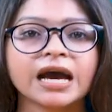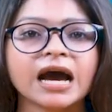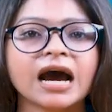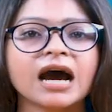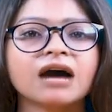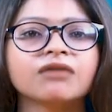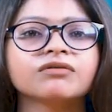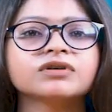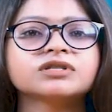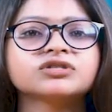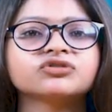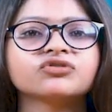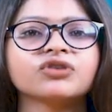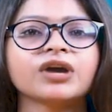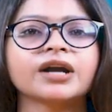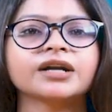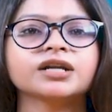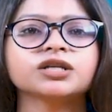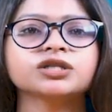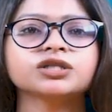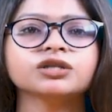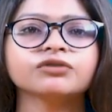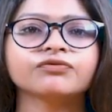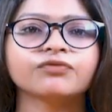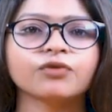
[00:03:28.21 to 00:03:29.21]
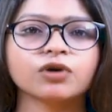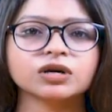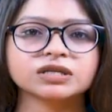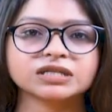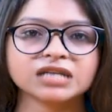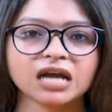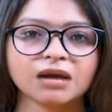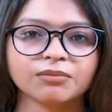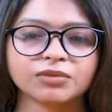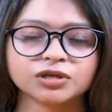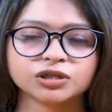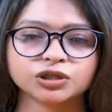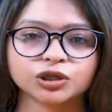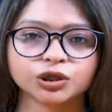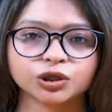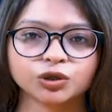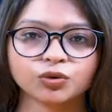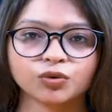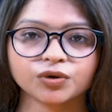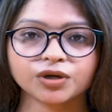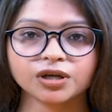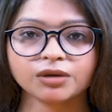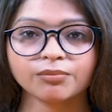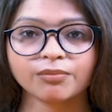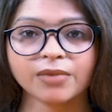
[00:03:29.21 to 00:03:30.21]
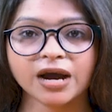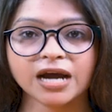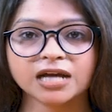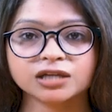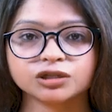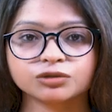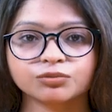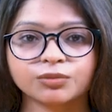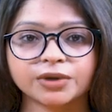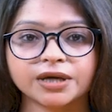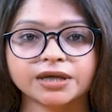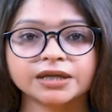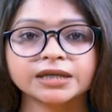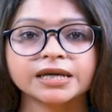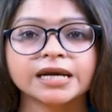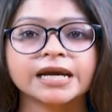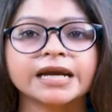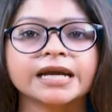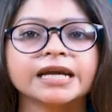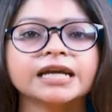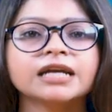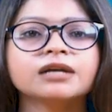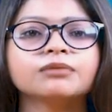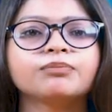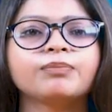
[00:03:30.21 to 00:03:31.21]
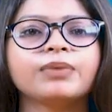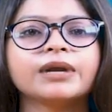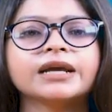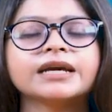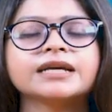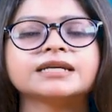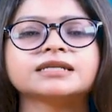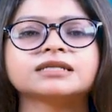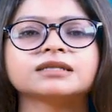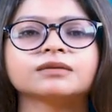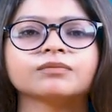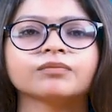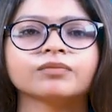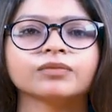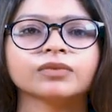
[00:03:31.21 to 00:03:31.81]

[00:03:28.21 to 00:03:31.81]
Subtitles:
have a strategy for cybersecurity management in place,